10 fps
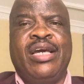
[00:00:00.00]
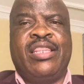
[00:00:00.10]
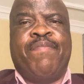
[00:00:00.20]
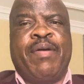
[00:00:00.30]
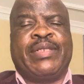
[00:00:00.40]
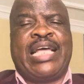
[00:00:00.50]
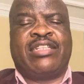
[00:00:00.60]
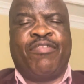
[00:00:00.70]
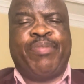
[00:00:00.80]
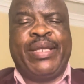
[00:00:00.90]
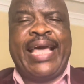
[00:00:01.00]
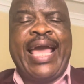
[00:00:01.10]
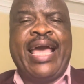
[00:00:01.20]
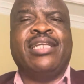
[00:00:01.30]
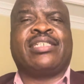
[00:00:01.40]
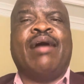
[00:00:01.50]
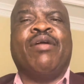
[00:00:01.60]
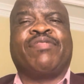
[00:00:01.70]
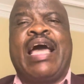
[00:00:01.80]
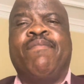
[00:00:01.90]
the people that have been there, and some
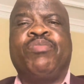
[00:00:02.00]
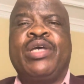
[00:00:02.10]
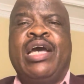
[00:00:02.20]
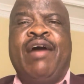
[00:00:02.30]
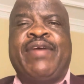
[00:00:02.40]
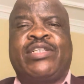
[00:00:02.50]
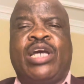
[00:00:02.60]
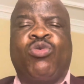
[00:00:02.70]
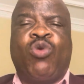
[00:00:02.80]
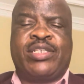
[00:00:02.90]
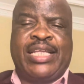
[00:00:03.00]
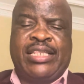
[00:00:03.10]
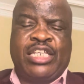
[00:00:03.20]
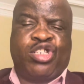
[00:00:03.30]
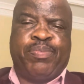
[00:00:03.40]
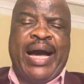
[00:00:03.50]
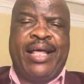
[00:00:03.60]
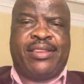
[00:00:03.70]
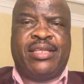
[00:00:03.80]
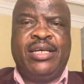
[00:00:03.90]
of them have actually walked this
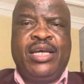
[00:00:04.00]
path.